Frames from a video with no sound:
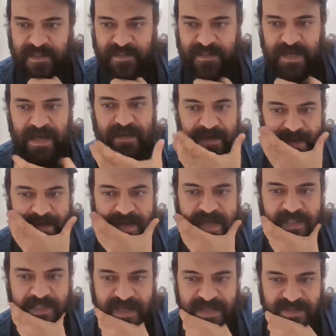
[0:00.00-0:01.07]
Yeah, I
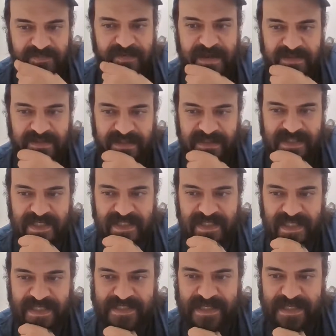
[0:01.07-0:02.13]
kind of like the fact
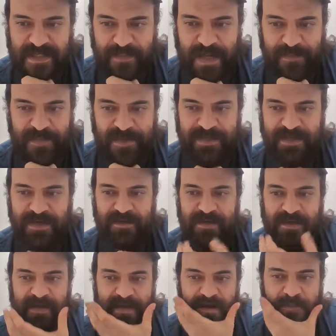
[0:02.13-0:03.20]
that it might be
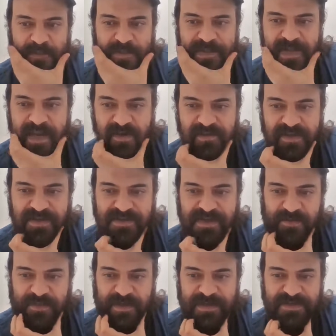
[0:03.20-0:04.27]
up in the air this
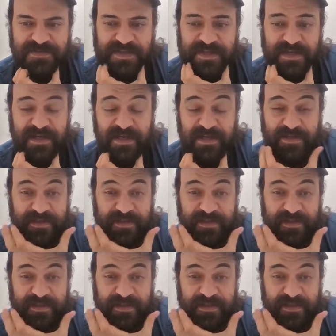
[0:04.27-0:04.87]
year because the